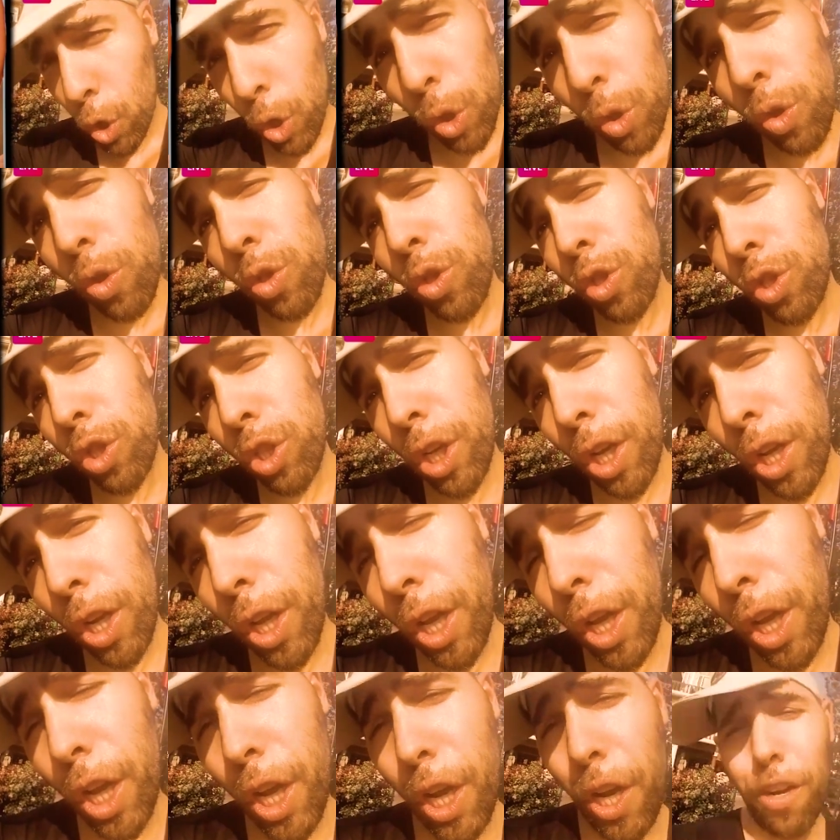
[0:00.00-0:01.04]
you still
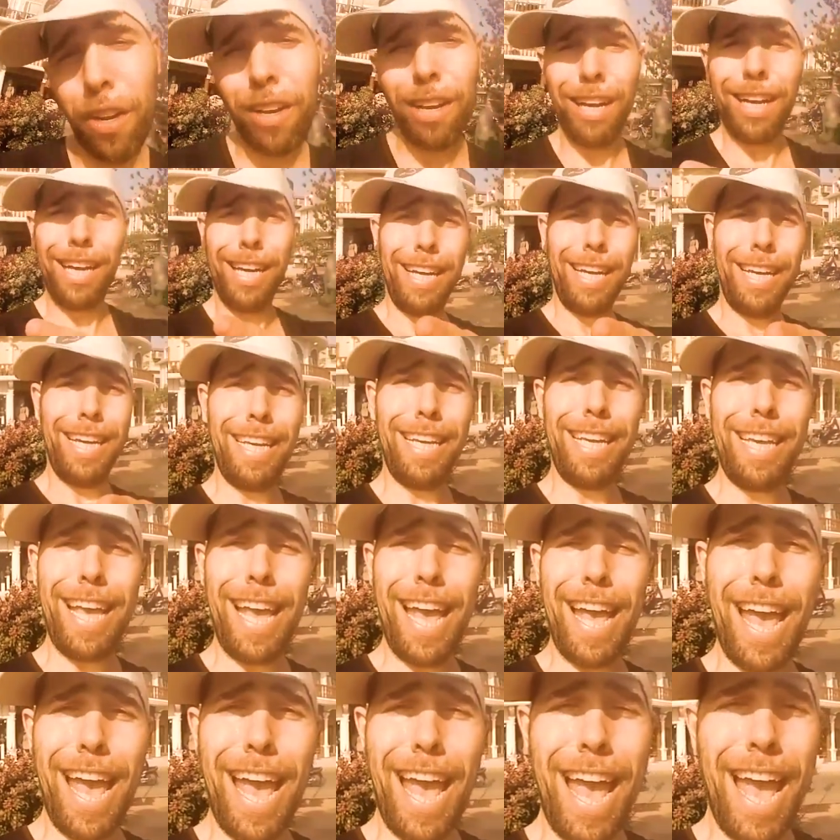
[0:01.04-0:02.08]
here?
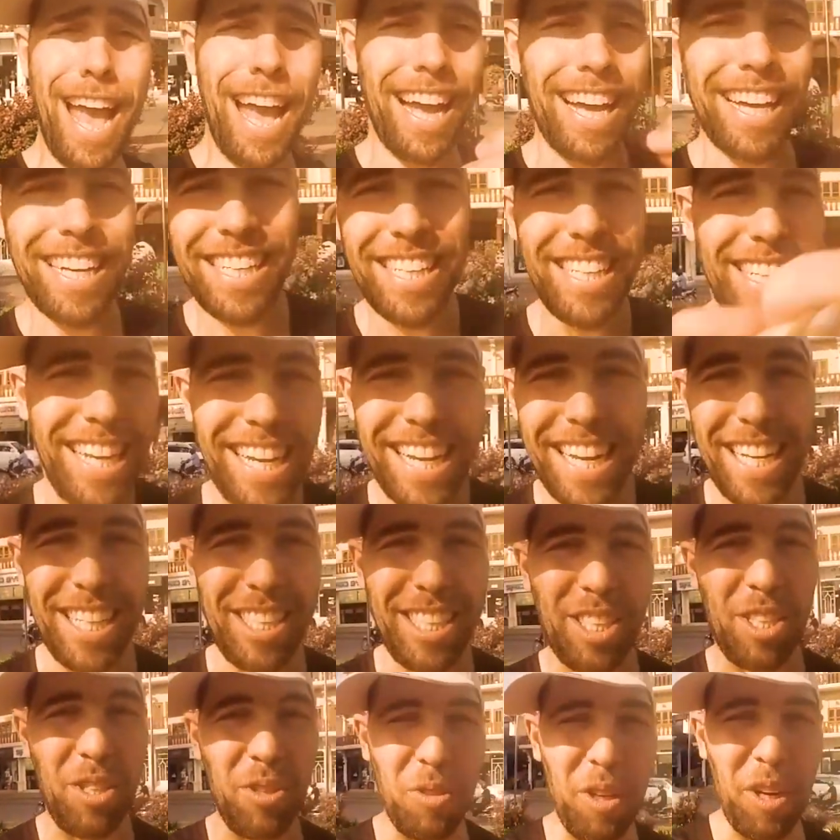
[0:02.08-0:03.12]
Yeah,
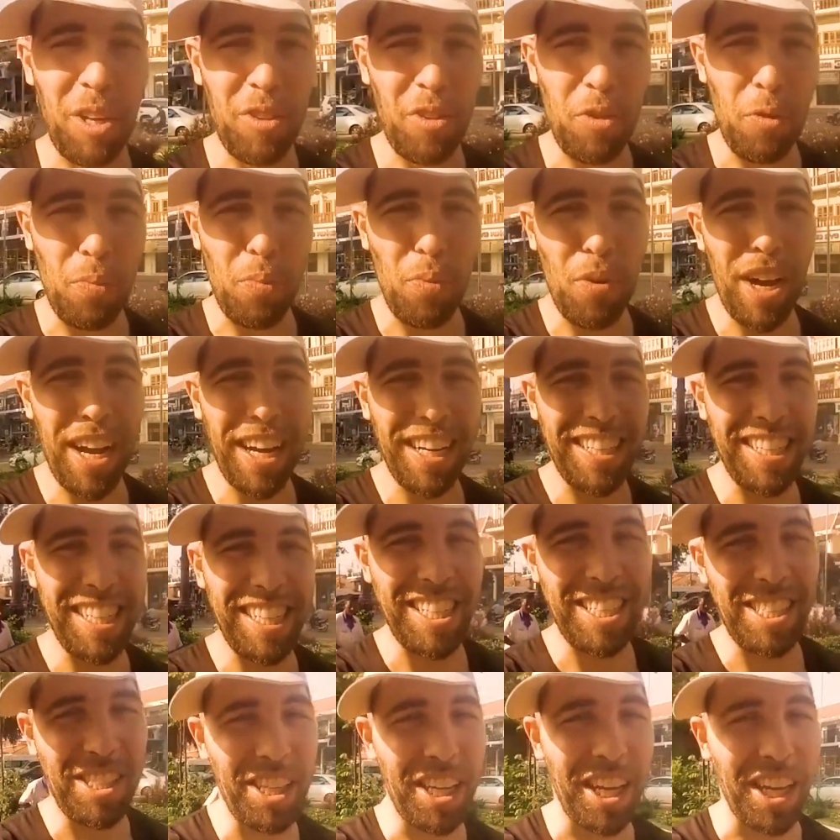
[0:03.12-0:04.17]
let's do another
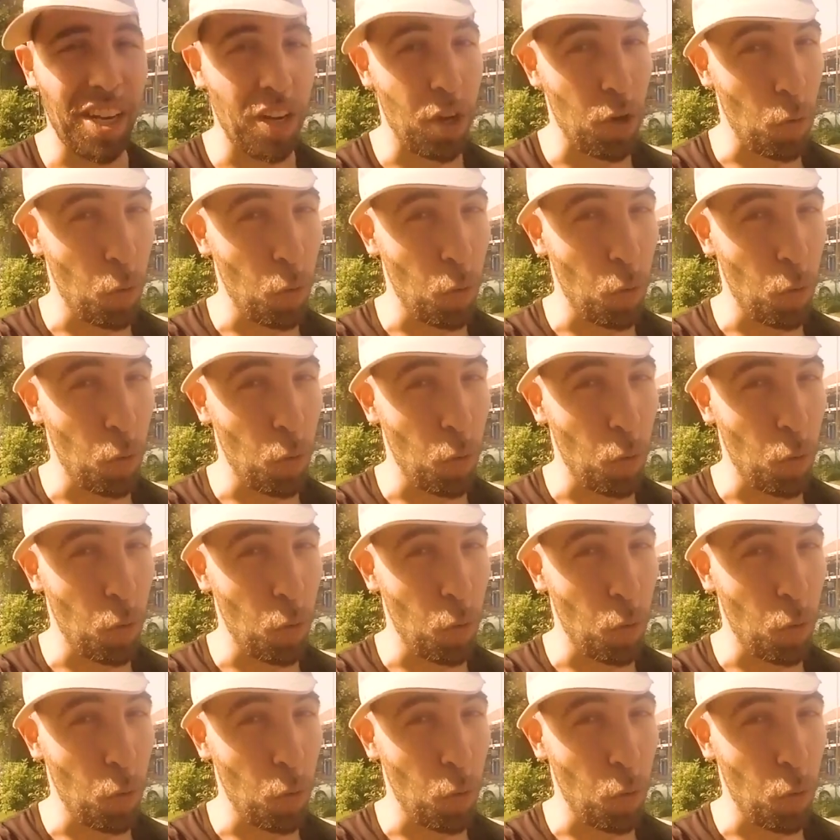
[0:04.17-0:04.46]
practice then,